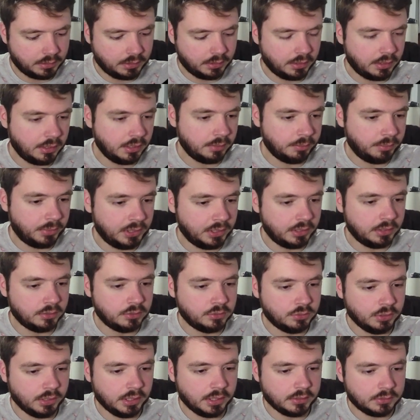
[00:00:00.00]
IP
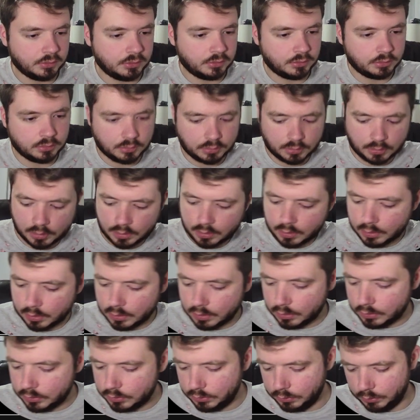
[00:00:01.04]
address,
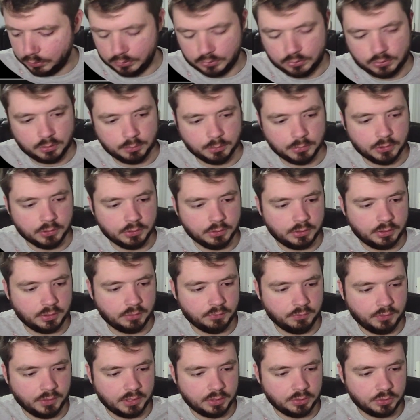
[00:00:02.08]
do a similar
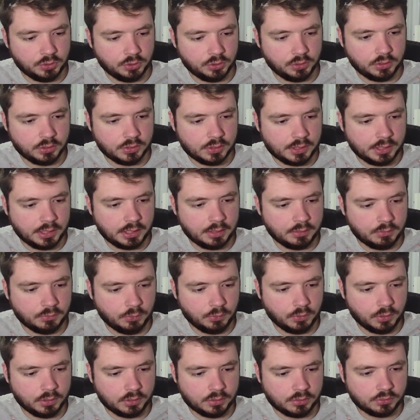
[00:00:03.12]
convention,
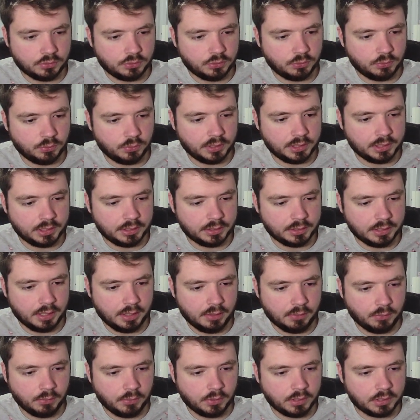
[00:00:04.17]

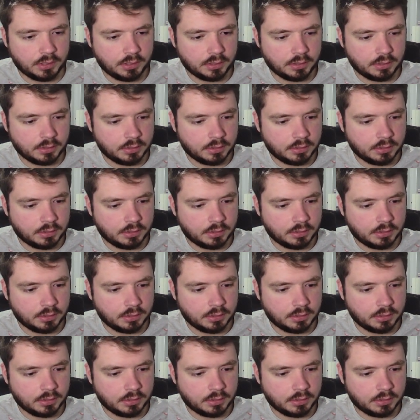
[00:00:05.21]
10.1.20.1,